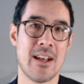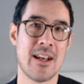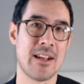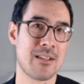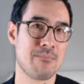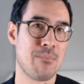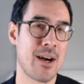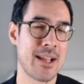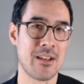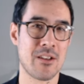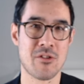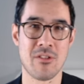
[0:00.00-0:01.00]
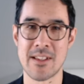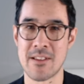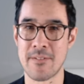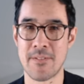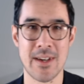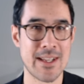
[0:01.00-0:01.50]
as Biden tries
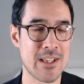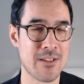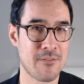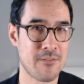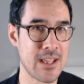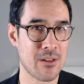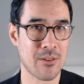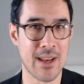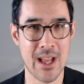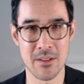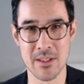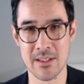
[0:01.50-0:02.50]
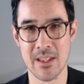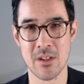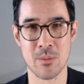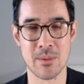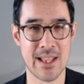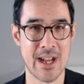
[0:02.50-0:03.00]
to find his feet on how to
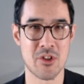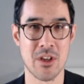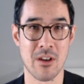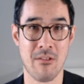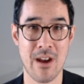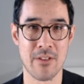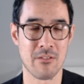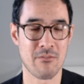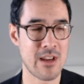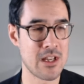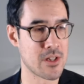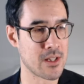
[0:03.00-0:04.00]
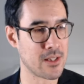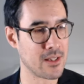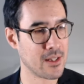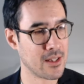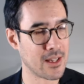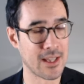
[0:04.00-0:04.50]
deal with that geographic
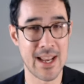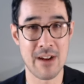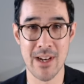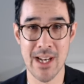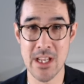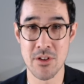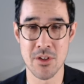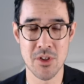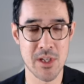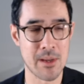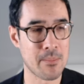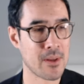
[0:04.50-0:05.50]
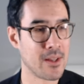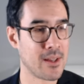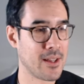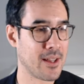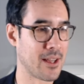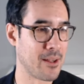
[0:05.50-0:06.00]
region and that relationship.
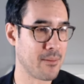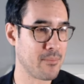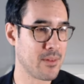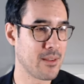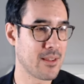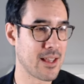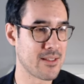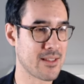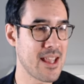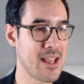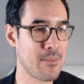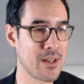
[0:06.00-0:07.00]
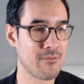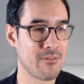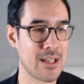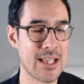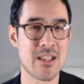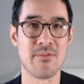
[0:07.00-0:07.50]
There's an imminent
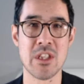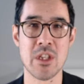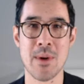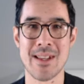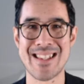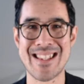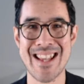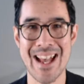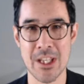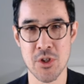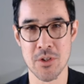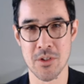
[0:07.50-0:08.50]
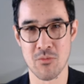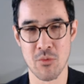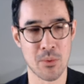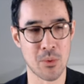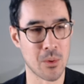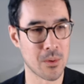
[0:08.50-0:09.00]
release of a US intelligence
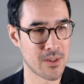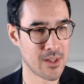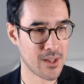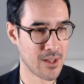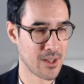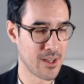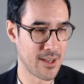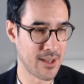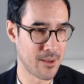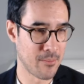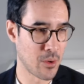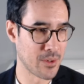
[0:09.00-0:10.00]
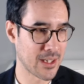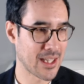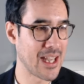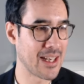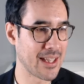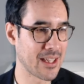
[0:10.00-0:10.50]
report on the
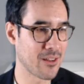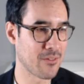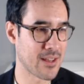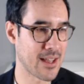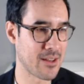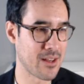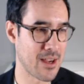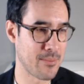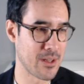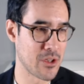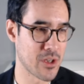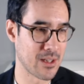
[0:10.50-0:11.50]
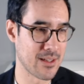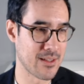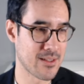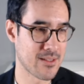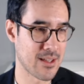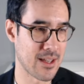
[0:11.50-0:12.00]
killing of Saudi Arabian
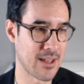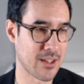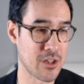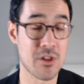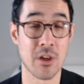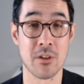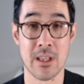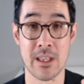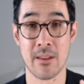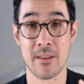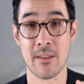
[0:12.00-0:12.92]
journalist Khashoggi